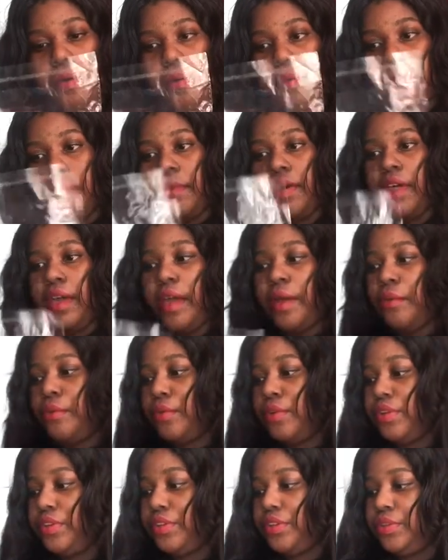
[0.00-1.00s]
But I
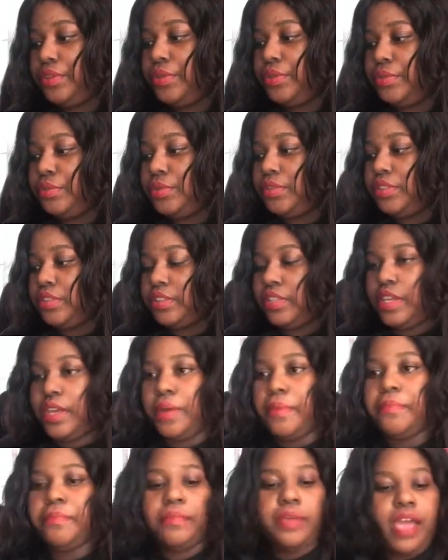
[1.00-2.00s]
wouldn't use
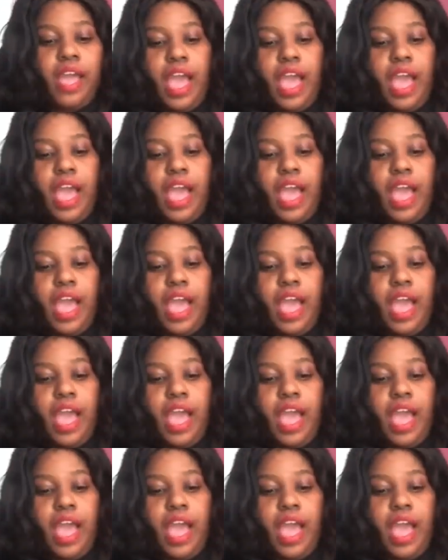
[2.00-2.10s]
them.